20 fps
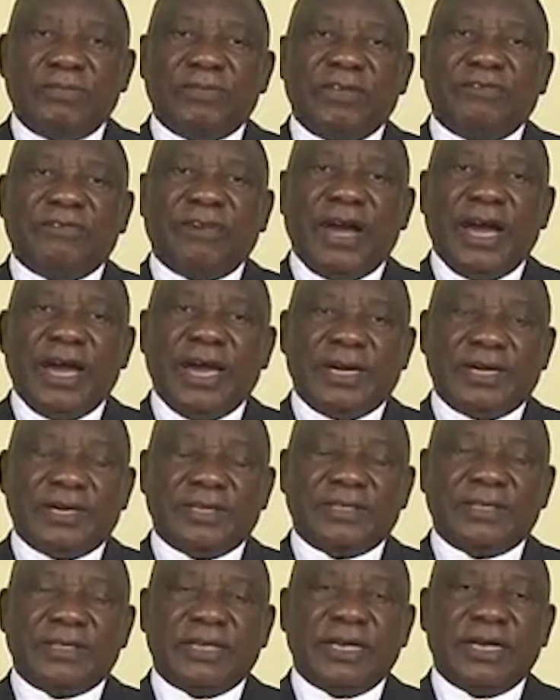the
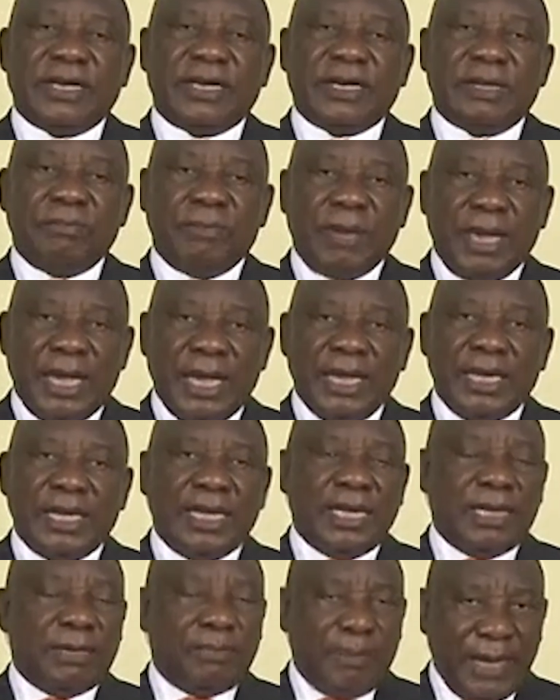virus remain
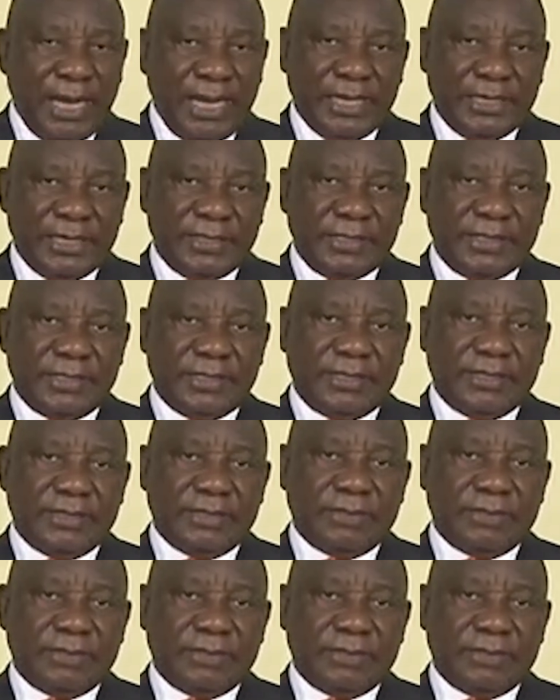in place.